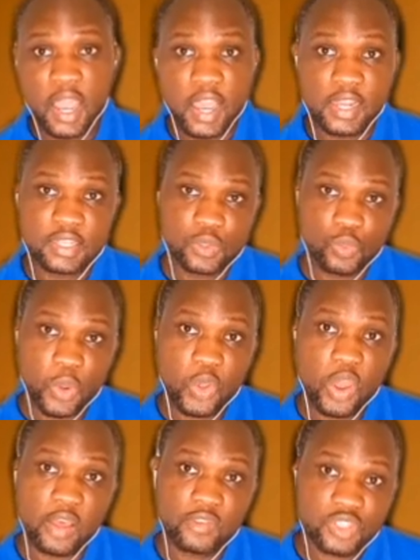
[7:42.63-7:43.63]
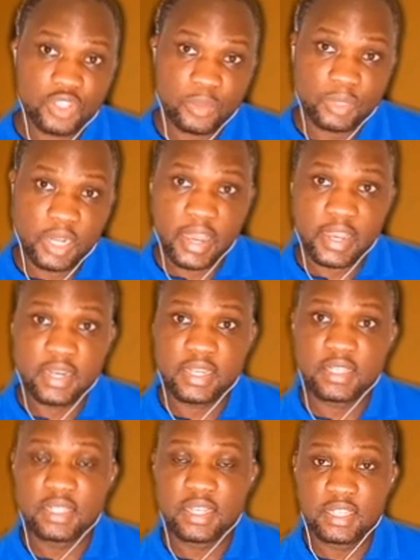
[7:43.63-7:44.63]
And when you have something like
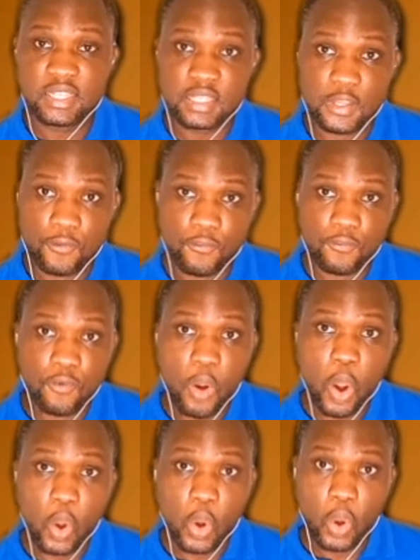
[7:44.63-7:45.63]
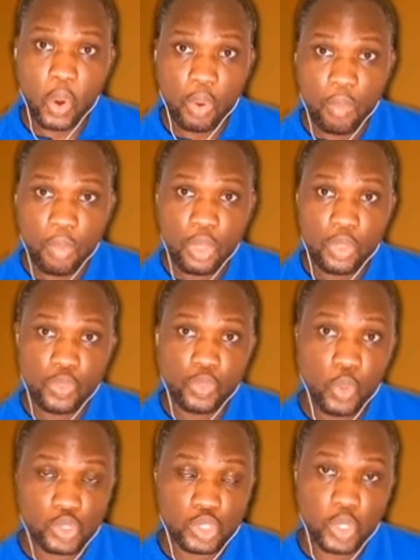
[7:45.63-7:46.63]
this, this is a 4
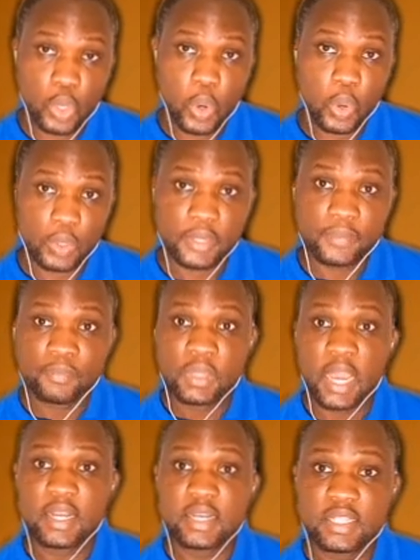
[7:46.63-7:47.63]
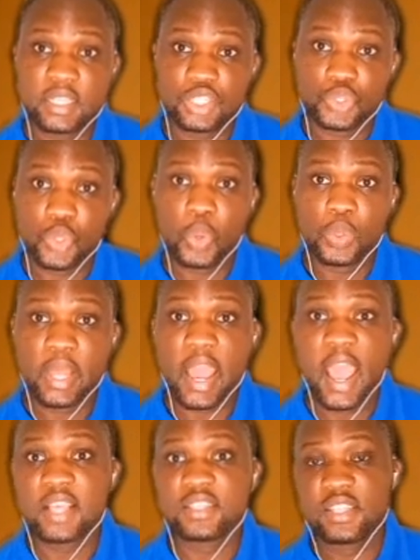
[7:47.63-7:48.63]
note chord, and this is known
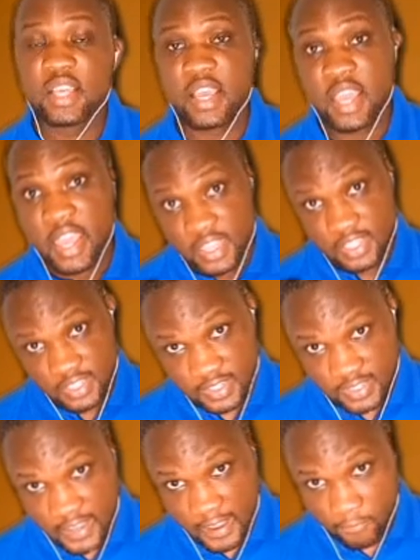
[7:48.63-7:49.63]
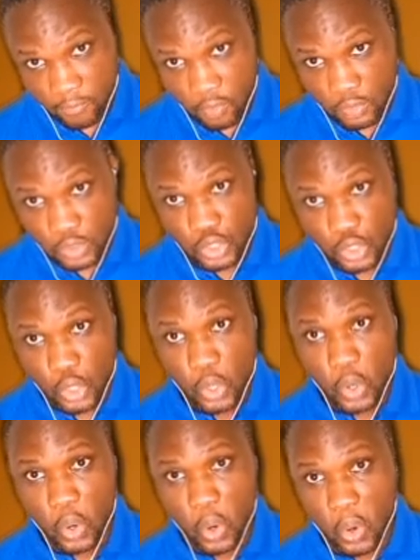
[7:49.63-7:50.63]
as the 7th
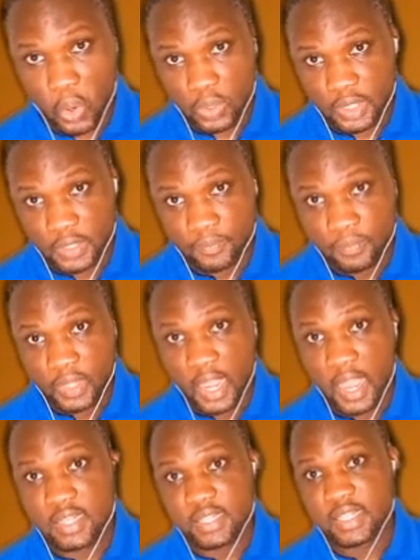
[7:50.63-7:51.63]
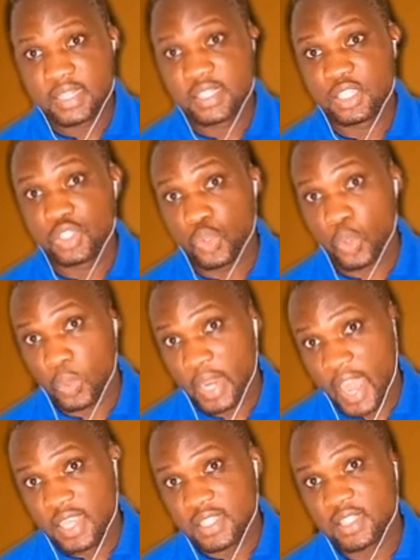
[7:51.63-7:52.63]
chord, and this is
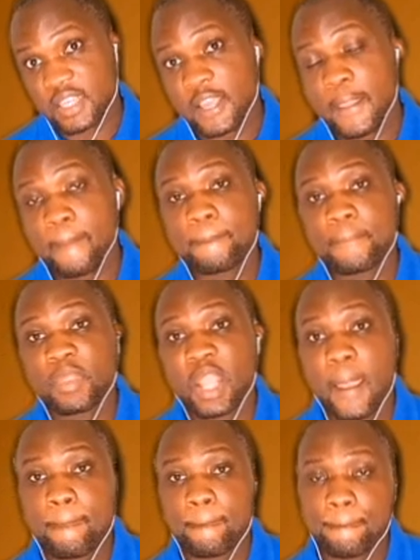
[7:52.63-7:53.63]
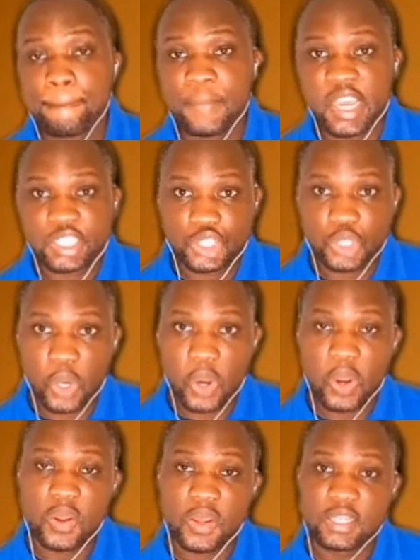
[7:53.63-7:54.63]
known as the
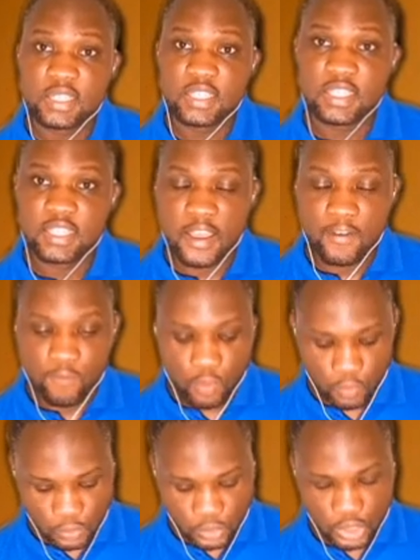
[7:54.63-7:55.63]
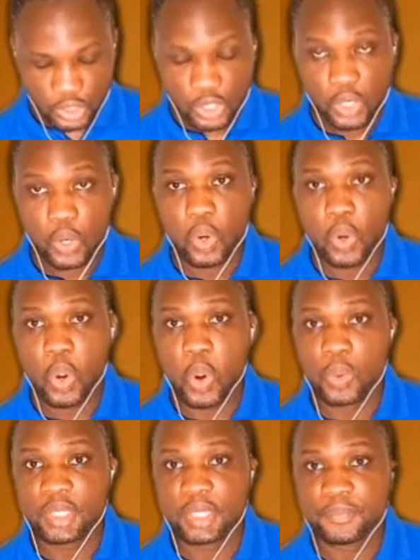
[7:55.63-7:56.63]
major 7th
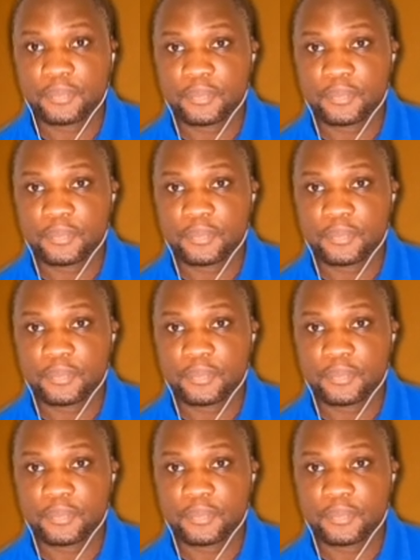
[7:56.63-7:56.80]
chord.